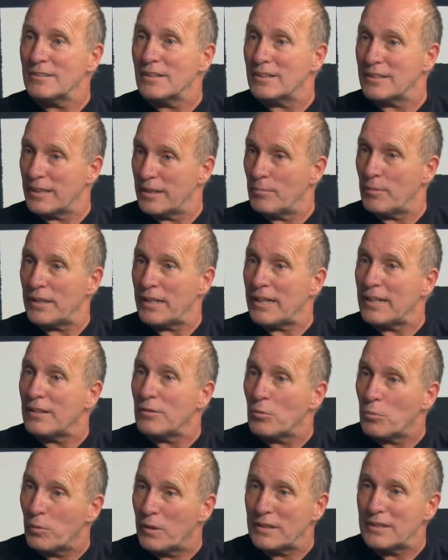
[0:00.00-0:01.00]

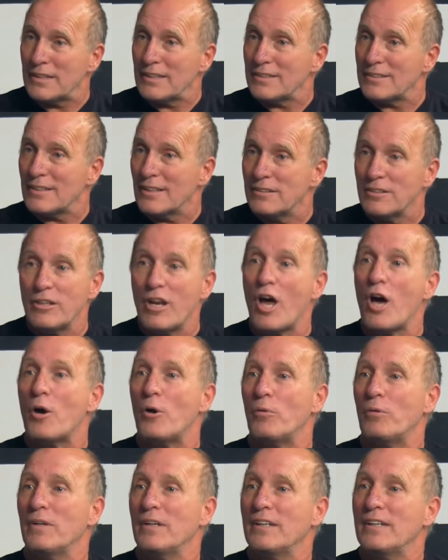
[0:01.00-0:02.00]
intimidating a witness?
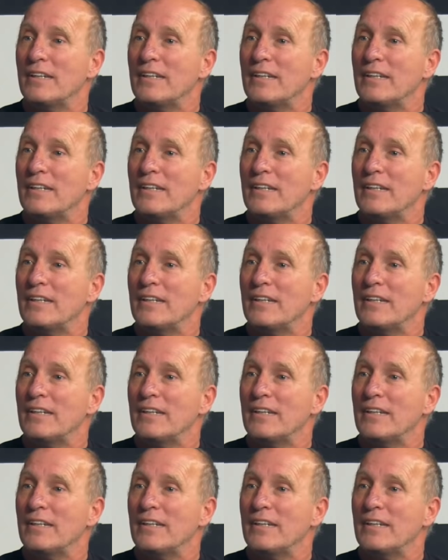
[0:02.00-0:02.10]
No.